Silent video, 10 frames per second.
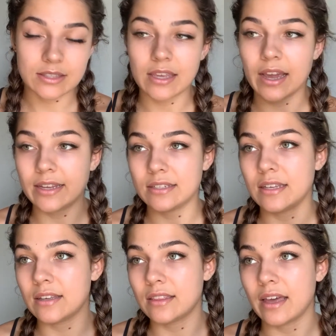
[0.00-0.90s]
the
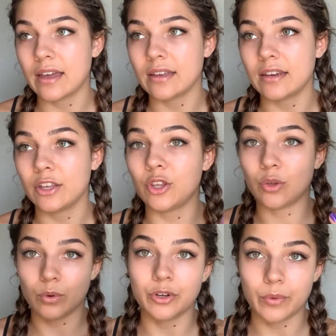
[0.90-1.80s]
idea that
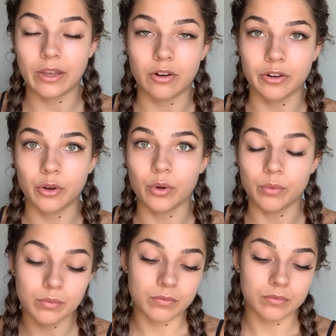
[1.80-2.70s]
you're doing it on your own.